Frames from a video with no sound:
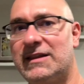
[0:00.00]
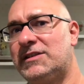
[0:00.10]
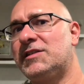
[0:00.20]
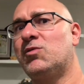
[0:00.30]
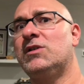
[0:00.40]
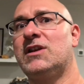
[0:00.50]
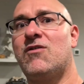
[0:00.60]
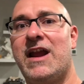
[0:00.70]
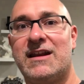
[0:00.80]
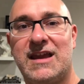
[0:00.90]
this is what the
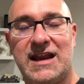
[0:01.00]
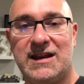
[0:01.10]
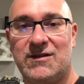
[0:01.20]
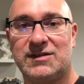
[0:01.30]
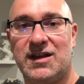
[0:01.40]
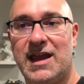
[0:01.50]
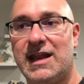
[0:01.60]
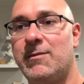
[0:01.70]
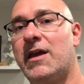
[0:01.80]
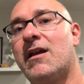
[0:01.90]
Grand Canyon looks
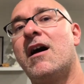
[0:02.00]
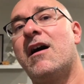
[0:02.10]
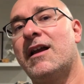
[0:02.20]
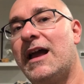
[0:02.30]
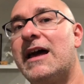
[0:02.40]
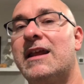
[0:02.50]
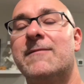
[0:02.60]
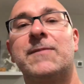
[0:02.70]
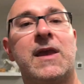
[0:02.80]
like. And it'd be like, oh, I got it.